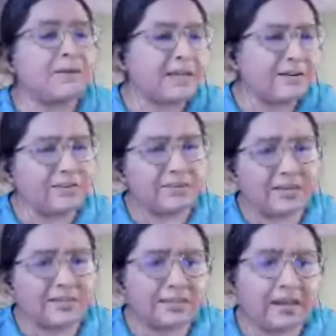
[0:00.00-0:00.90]
but I don't
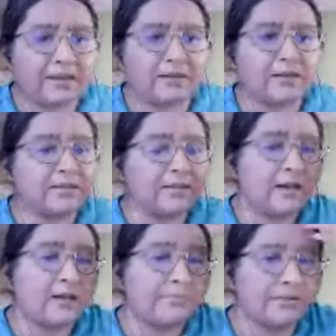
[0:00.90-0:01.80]
think Saint is the
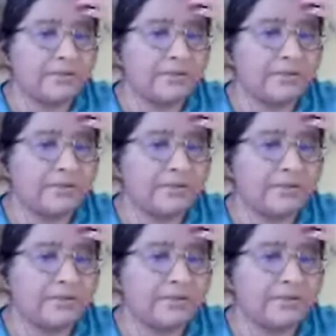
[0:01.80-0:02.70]
kind of person that
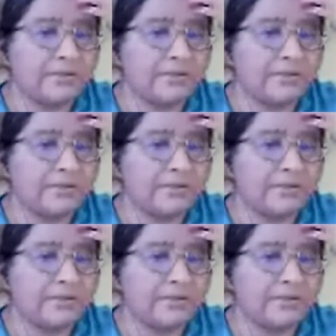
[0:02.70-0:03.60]
would do that, because, like,
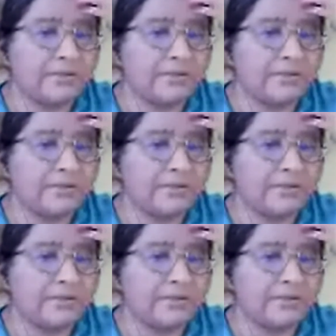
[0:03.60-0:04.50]
Saint's the boss
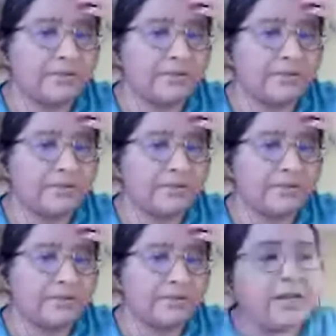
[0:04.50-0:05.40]
or
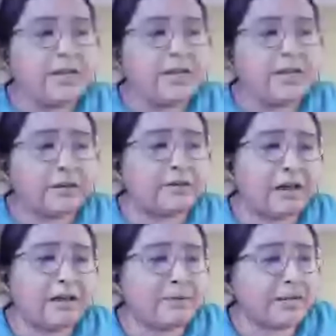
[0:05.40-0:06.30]
whatever.
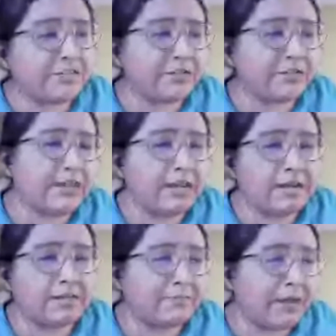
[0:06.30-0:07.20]
So I'm pretty sure
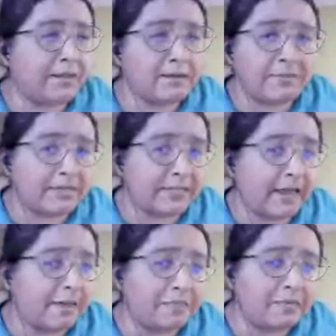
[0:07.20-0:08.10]
Saint is paying them the
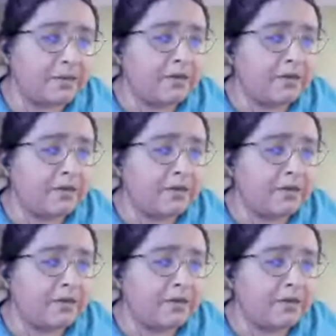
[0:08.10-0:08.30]
same,